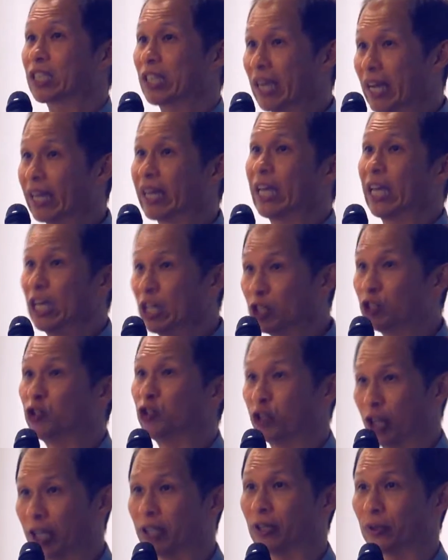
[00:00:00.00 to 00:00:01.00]
saying in
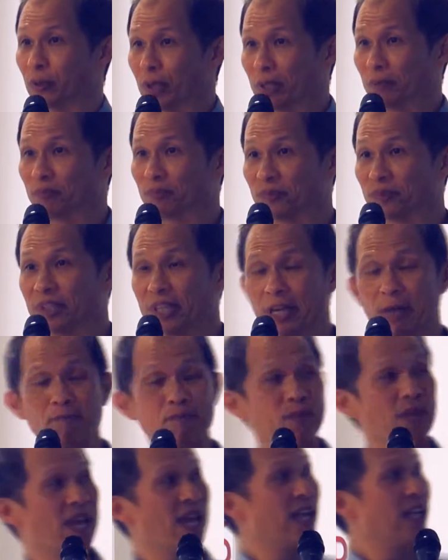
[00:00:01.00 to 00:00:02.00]
general.
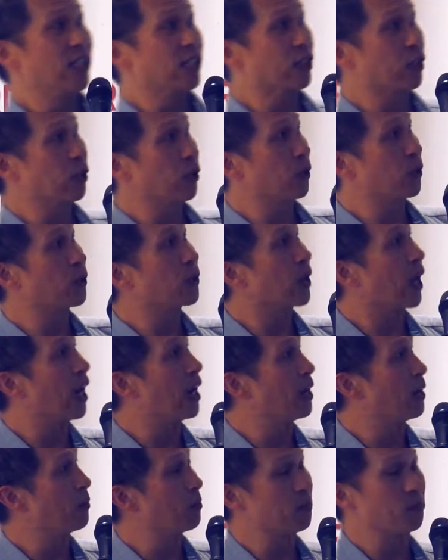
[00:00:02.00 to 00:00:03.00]
Okay, so
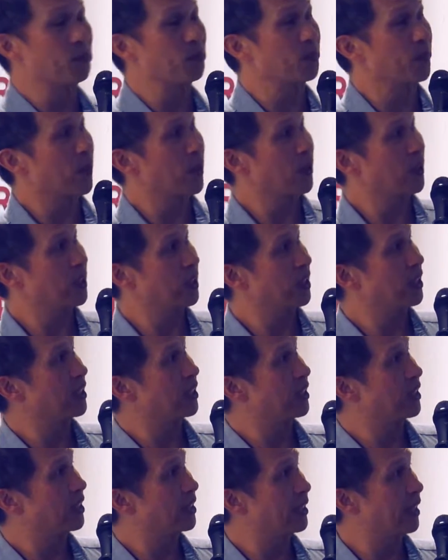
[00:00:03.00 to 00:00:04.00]
um,
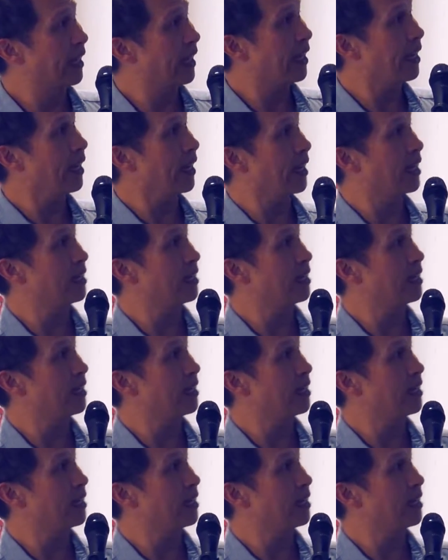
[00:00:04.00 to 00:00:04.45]
they,